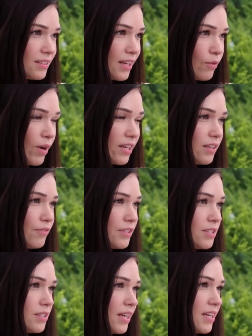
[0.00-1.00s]
Like where I live
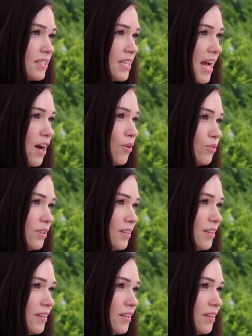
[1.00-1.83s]
is like a town.